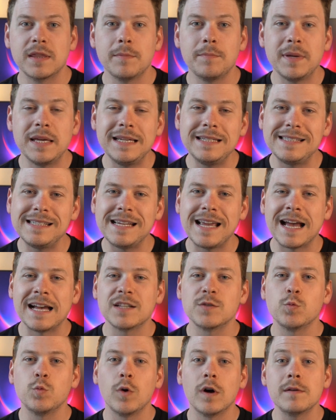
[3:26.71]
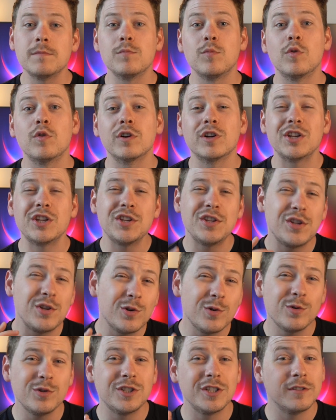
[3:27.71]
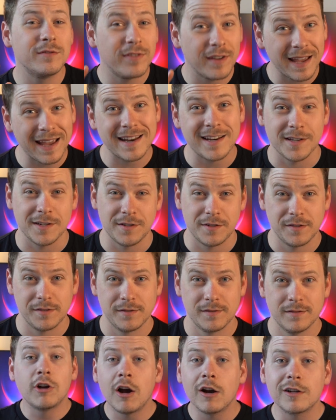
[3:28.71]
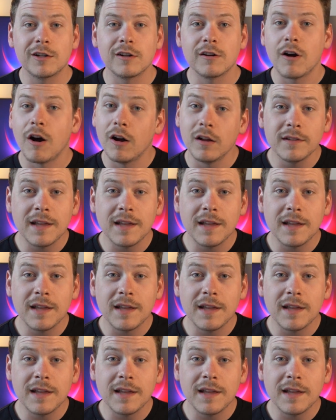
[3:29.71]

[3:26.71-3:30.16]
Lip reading: the PC has one more huge advantage. Shocker, all